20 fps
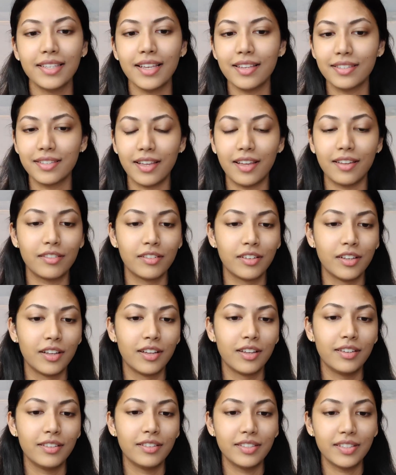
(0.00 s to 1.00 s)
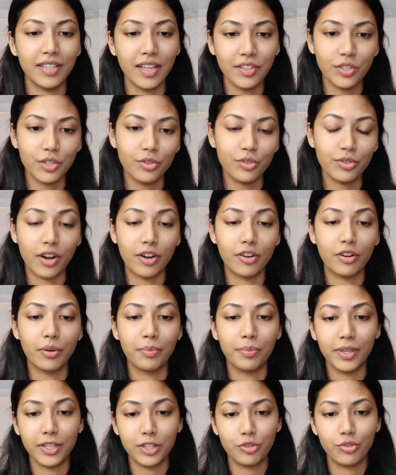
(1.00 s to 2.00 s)
says that sensors are
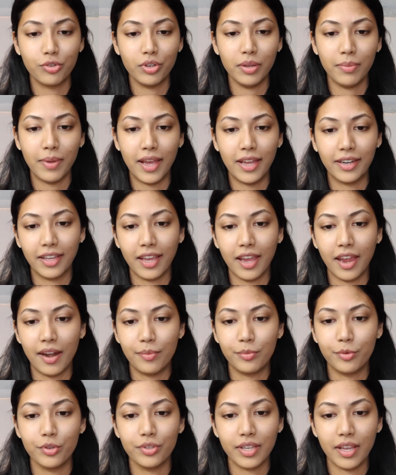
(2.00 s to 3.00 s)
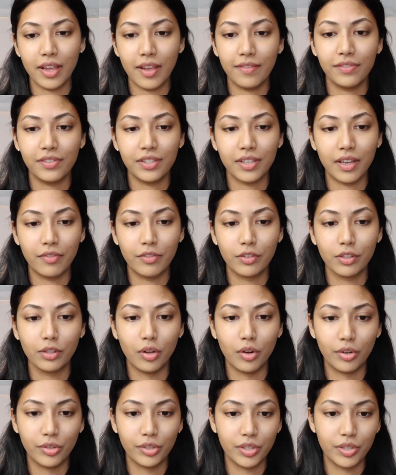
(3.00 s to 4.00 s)
a bitstream and cameras have several
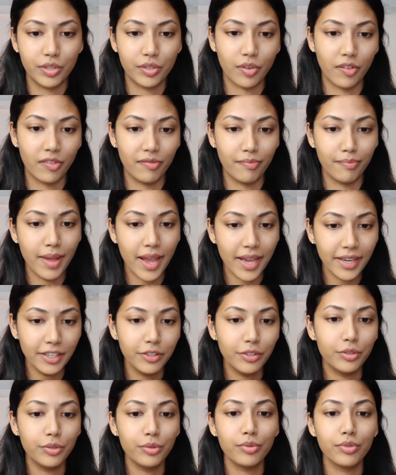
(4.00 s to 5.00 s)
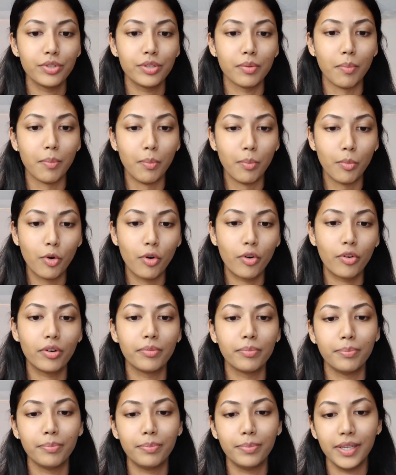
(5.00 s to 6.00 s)
orders of magnitudes more
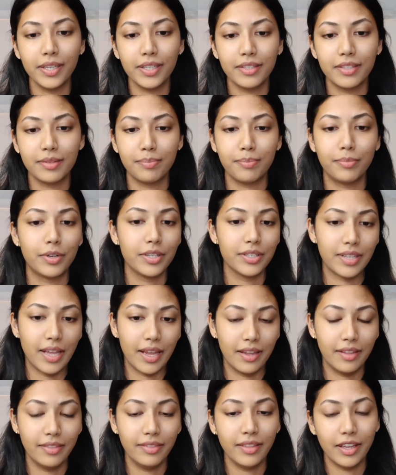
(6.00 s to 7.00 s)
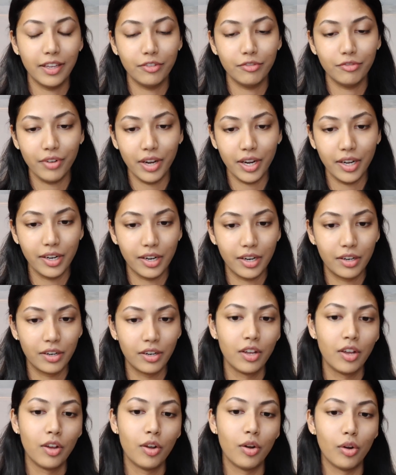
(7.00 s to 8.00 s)
bits per second than
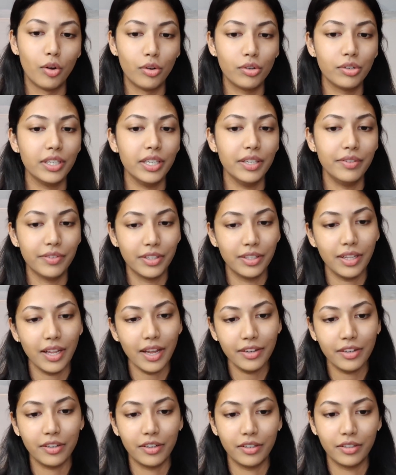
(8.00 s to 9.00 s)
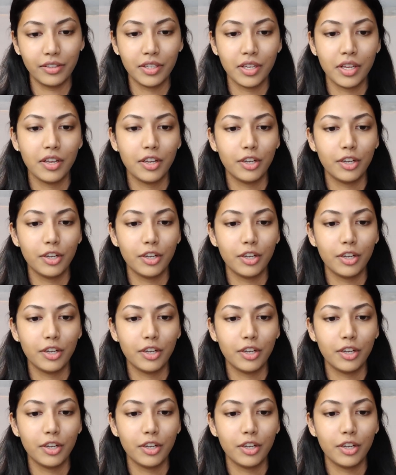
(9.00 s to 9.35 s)
radar or even lidar.